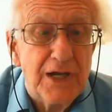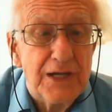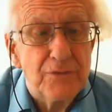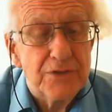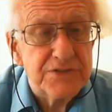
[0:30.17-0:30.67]

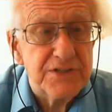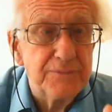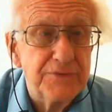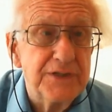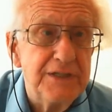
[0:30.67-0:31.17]
I want
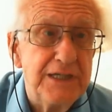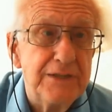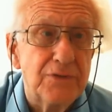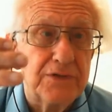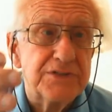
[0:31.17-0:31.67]
something, he
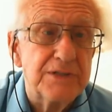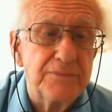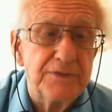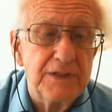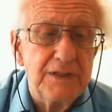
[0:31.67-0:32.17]
wants
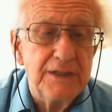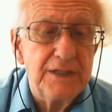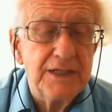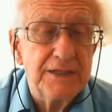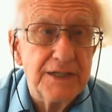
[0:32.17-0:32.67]
something,
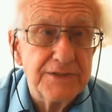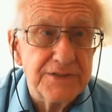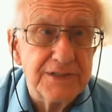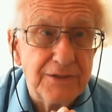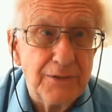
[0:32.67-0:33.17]
it
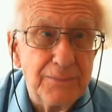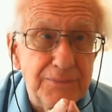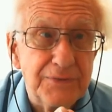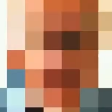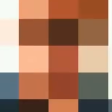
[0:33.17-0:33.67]
doesn't come
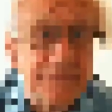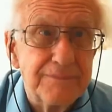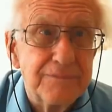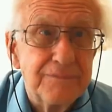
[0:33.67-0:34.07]
together.